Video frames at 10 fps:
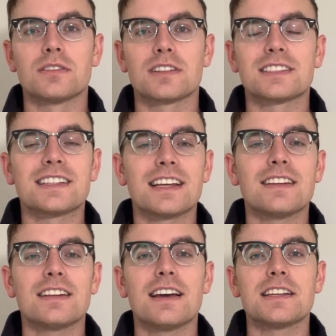Because at the
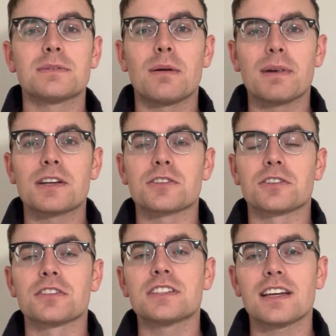end of the day, it's about making sure
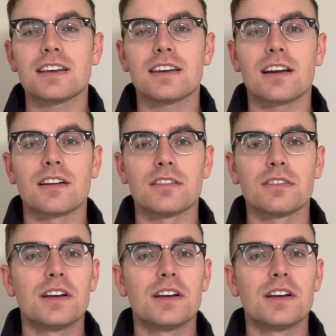you're taken care of,